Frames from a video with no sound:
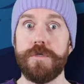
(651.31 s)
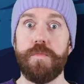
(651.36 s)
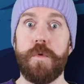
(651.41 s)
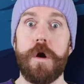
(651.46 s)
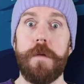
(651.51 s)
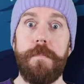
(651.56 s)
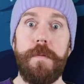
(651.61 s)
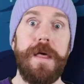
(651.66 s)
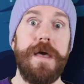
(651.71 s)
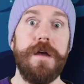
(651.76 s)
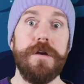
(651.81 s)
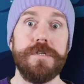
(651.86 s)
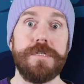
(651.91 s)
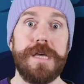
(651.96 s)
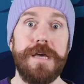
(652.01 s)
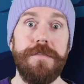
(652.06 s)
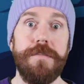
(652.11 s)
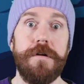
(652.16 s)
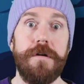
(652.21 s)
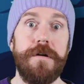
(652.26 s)
where players
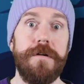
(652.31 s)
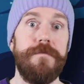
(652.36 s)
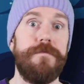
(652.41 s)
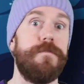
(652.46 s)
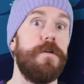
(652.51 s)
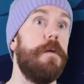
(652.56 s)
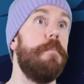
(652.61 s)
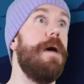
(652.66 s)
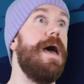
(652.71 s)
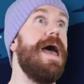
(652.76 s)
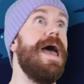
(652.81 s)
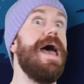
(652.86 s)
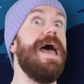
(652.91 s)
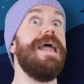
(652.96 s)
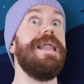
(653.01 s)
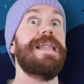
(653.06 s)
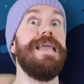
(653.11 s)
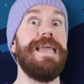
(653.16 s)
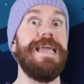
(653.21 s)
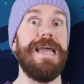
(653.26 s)
can learn from
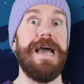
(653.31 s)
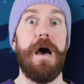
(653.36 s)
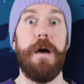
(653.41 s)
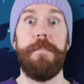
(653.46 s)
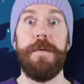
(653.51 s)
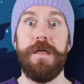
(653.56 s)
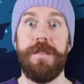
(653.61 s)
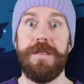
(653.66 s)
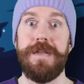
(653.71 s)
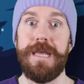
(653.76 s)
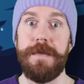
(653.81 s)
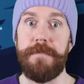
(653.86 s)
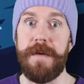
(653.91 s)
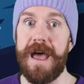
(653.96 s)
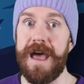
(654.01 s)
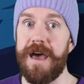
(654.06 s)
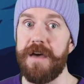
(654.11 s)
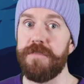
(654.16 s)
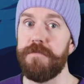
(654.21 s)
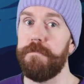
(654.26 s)
any ability
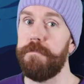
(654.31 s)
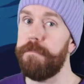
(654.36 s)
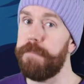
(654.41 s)
path,